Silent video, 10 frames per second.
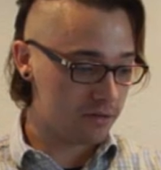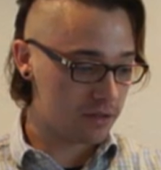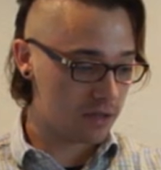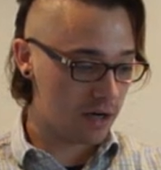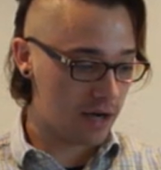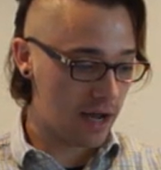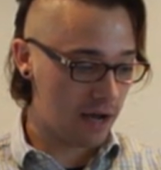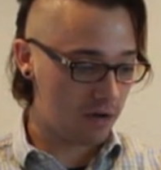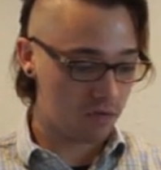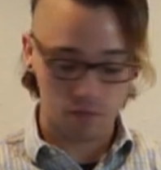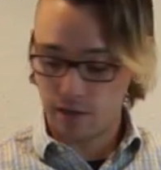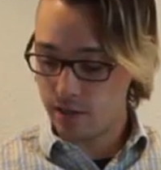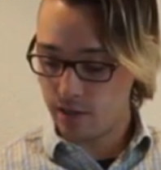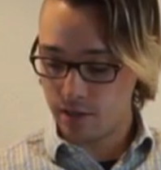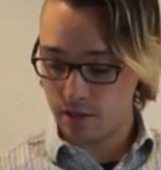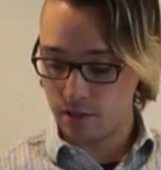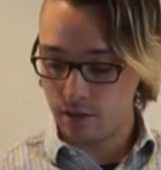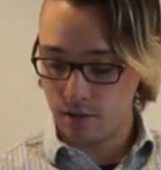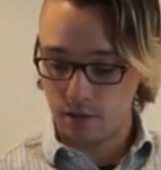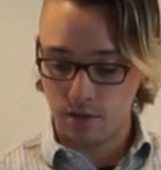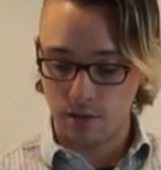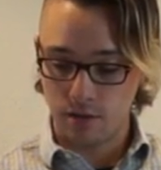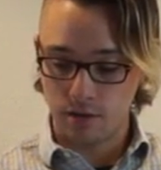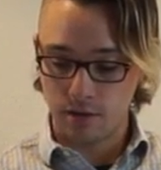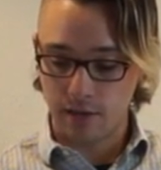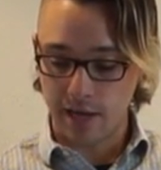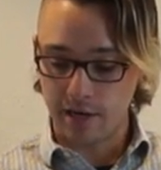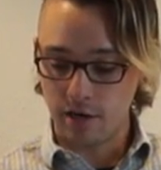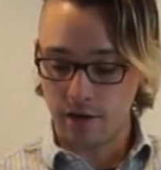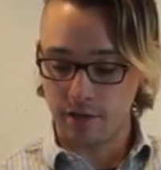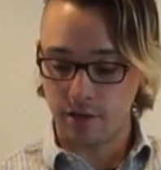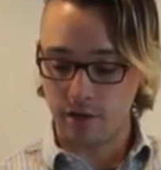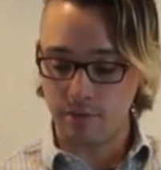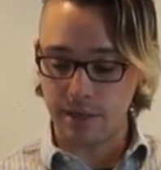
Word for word: we're starting out with getting our 30